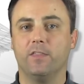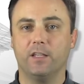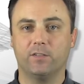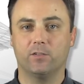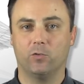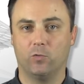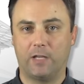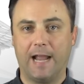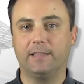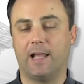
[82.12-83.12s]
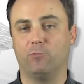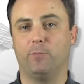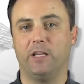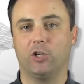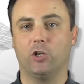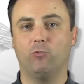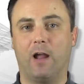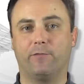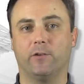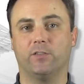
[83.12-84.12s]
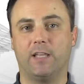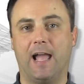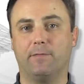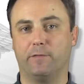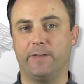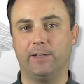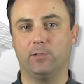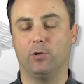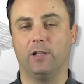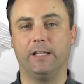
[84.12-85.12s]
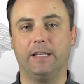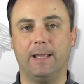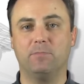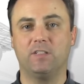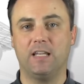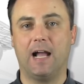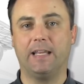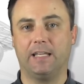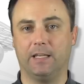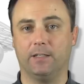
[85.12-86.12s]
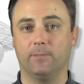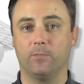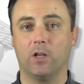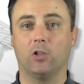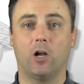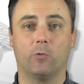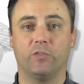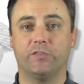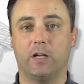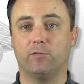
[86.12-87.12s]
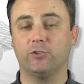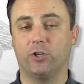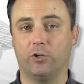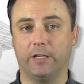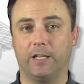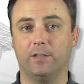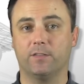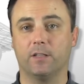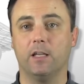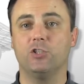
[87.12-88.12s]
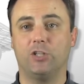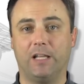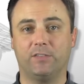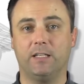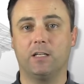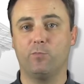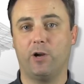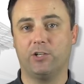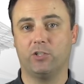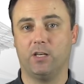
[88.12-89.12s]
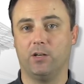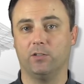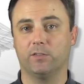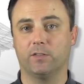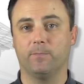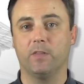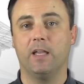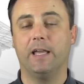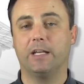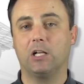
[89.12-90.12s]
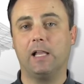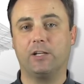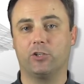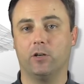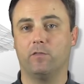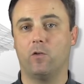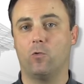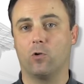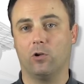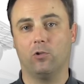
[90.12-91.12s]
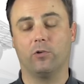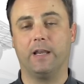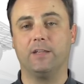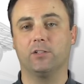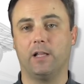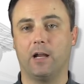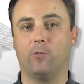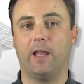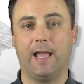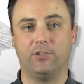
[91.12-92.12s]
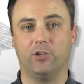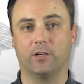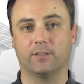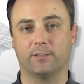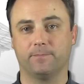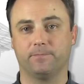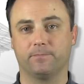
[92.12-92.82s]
This guideline would be a good reference to have available in an MCI kit, along with several tourniquets, chest decompression needles, and a collection of oral or nasal airway adjuncts.